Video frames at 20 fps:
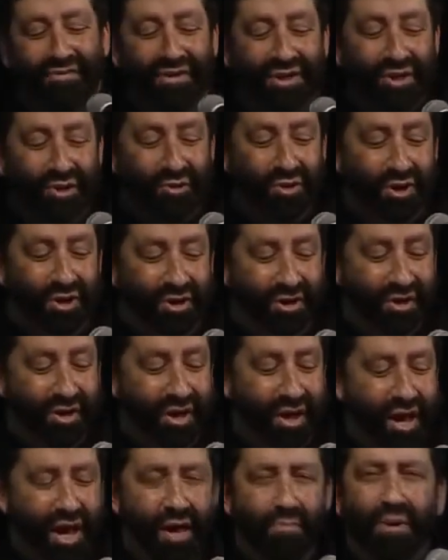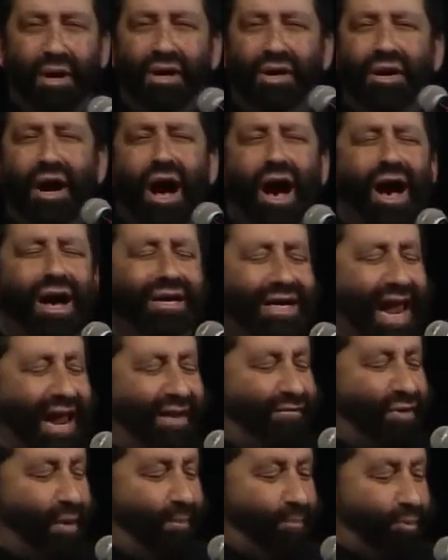of Israel, but God
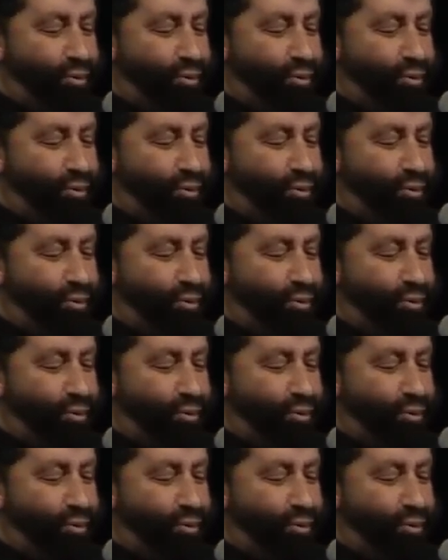gave the